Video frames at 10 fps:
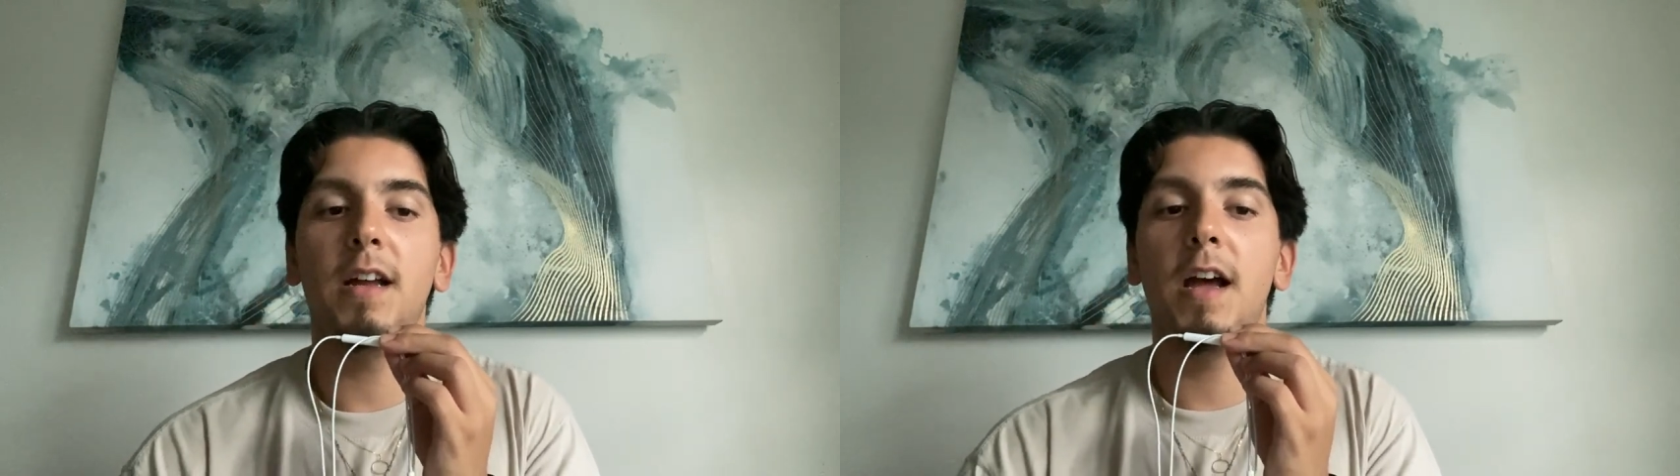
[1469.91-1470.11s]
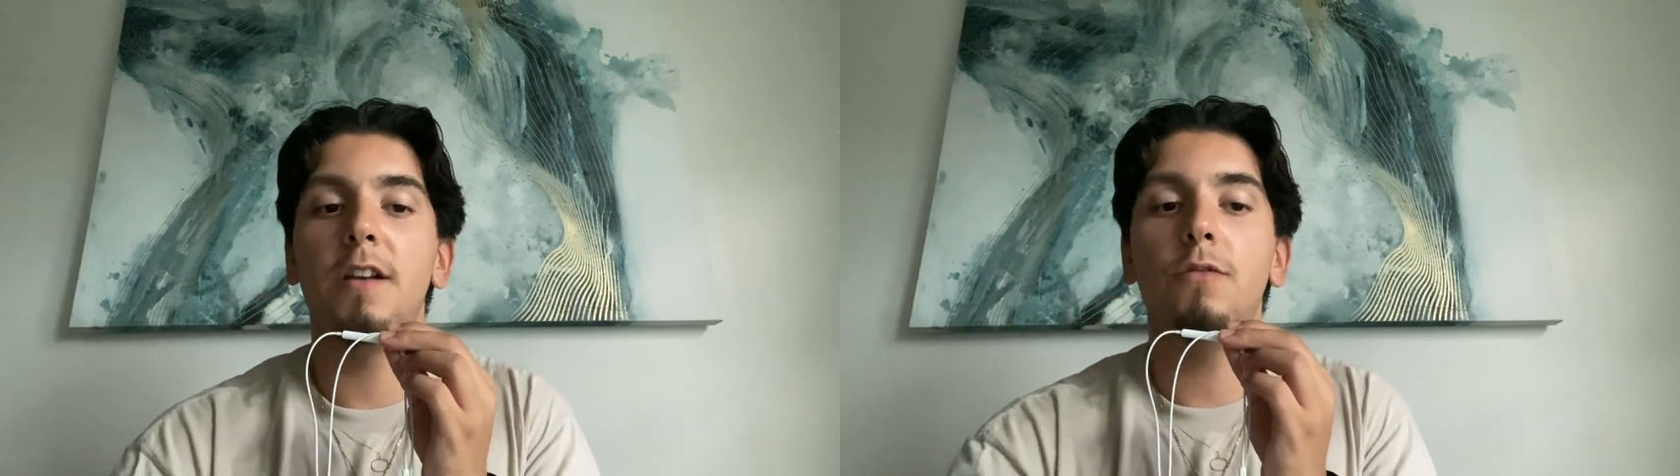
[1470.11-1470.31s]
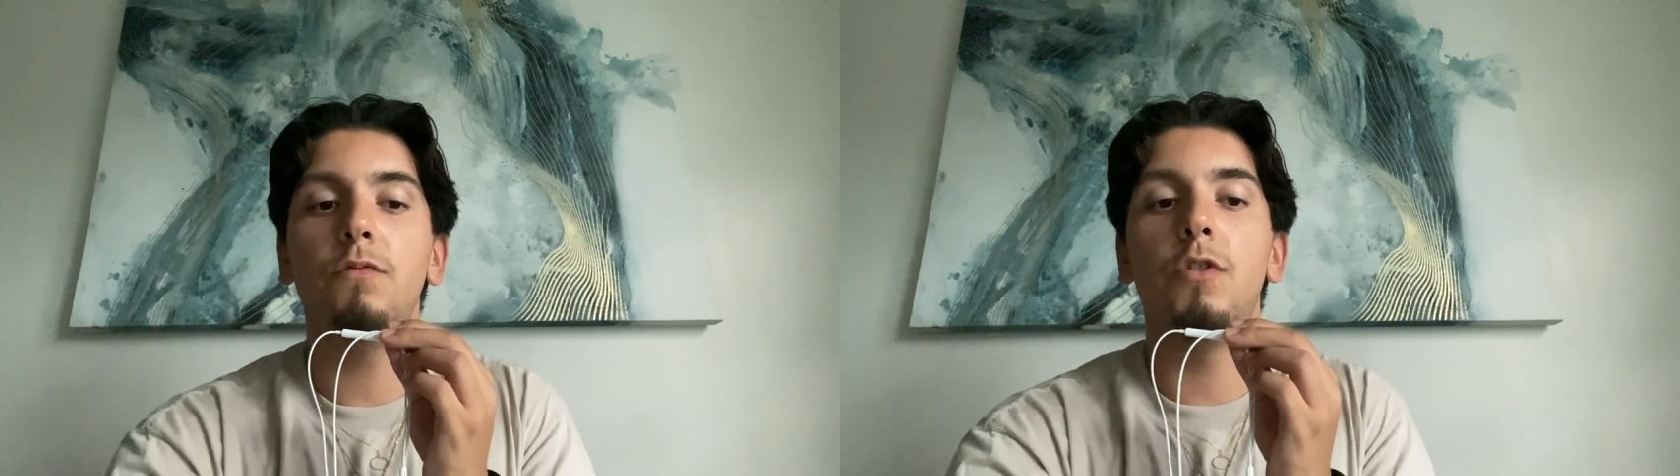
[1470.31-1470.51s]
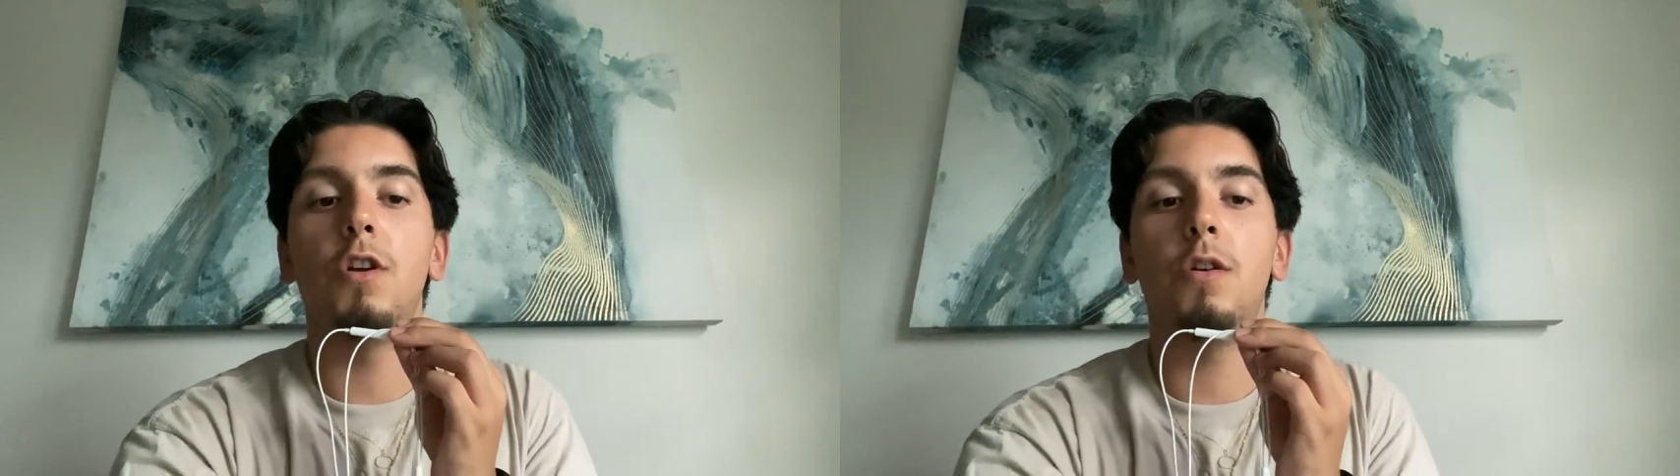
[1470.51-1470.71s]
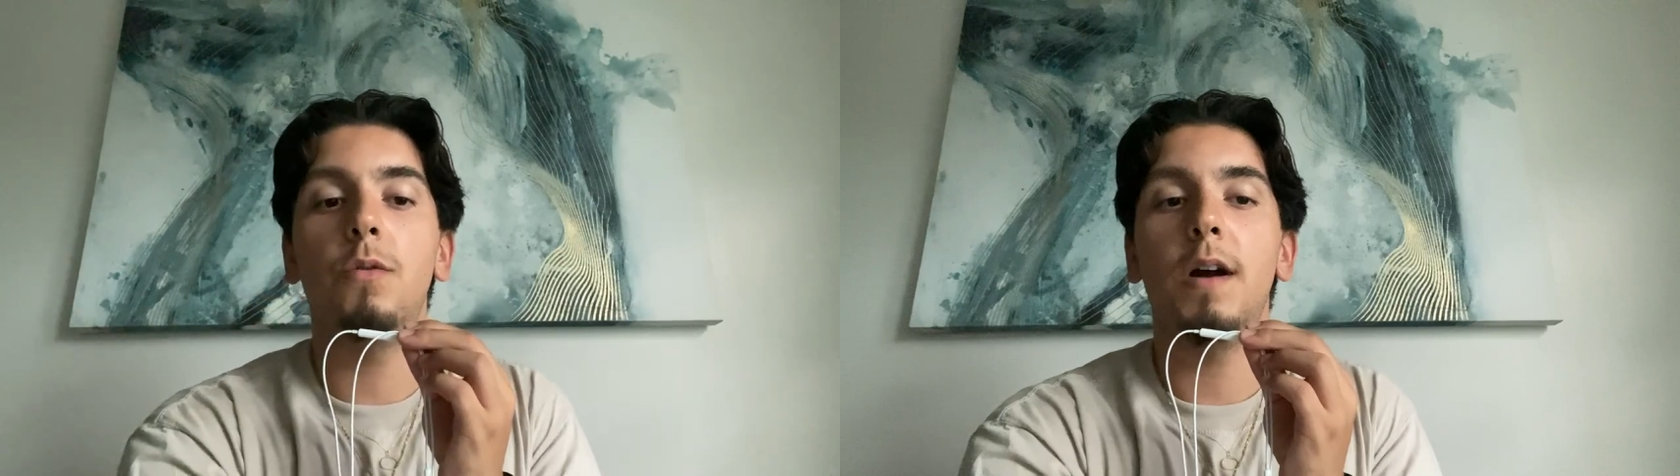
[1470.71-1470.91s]
I don't
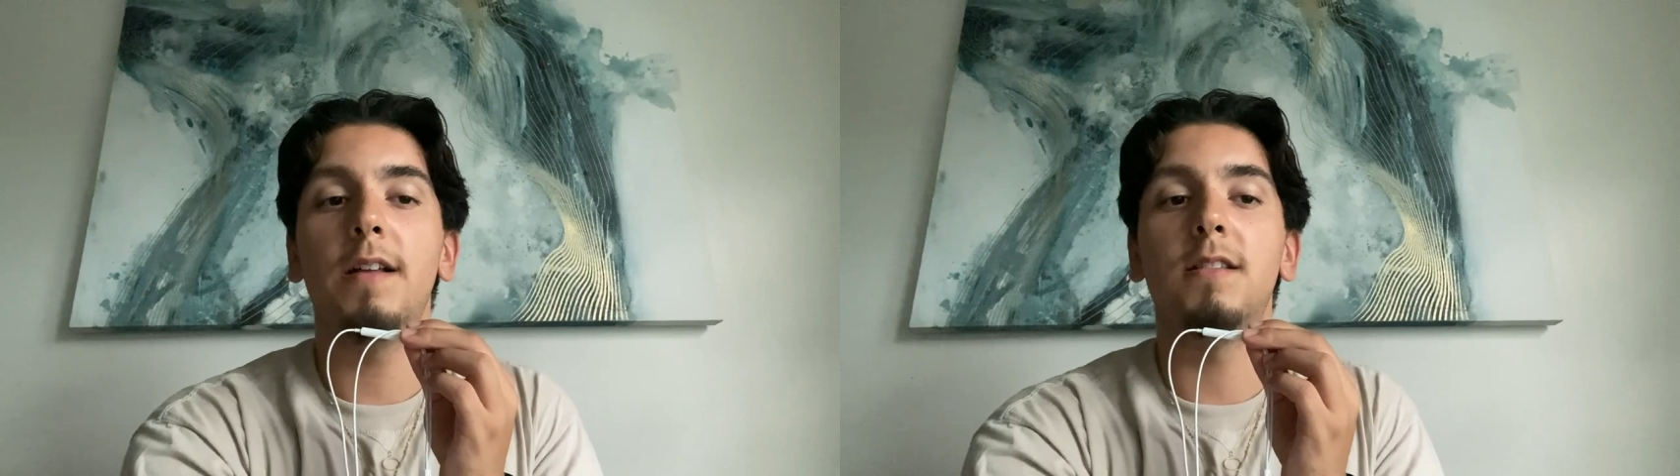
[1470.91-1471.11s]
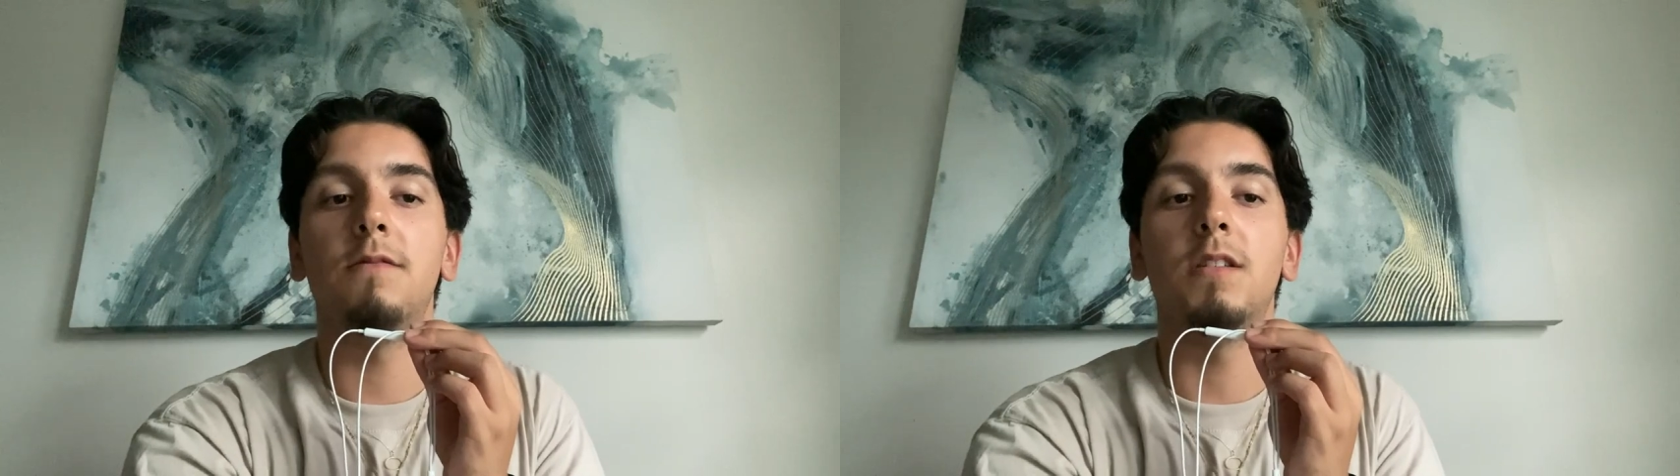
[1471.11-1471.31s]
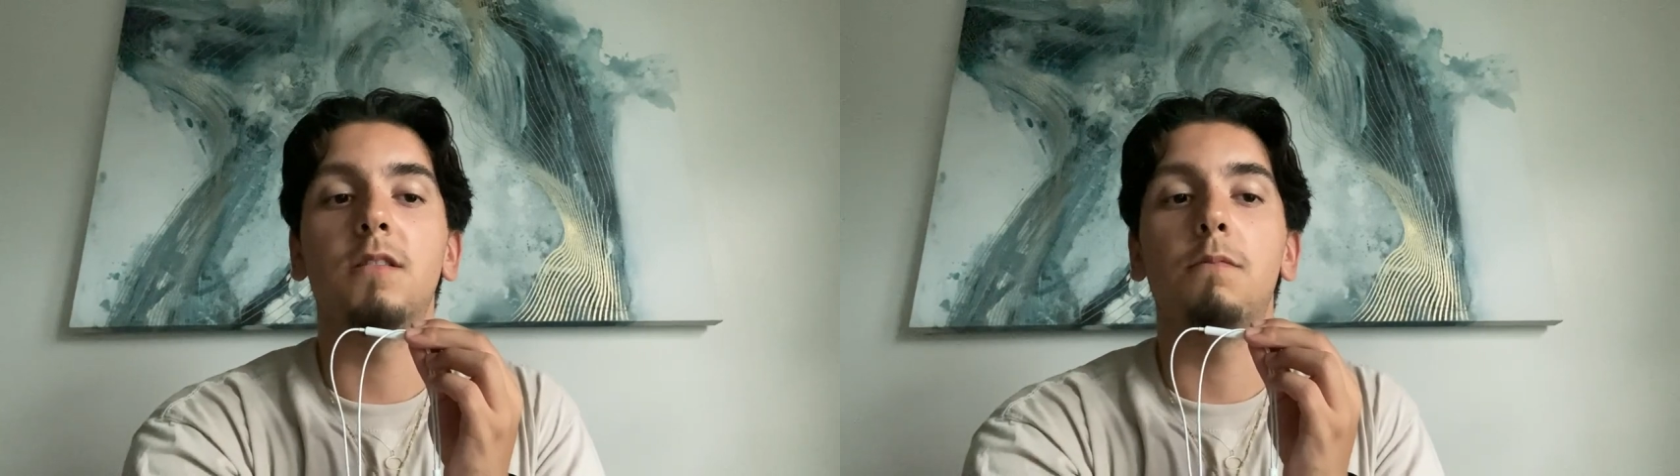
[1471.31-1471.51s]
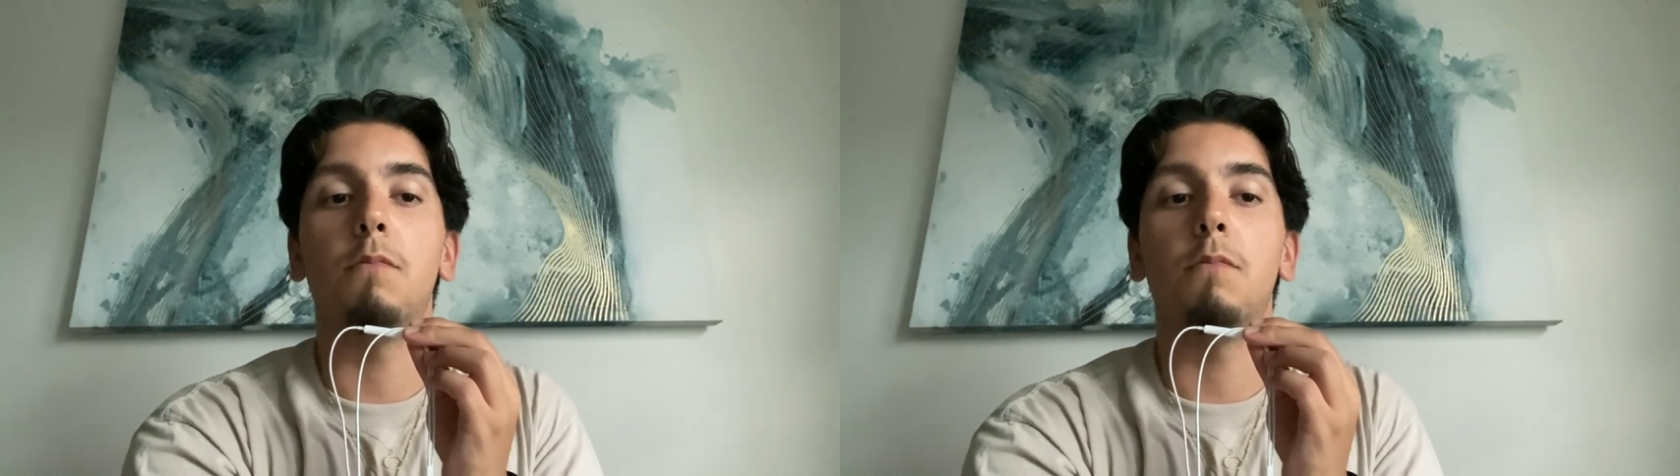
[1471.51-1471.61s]
know as of this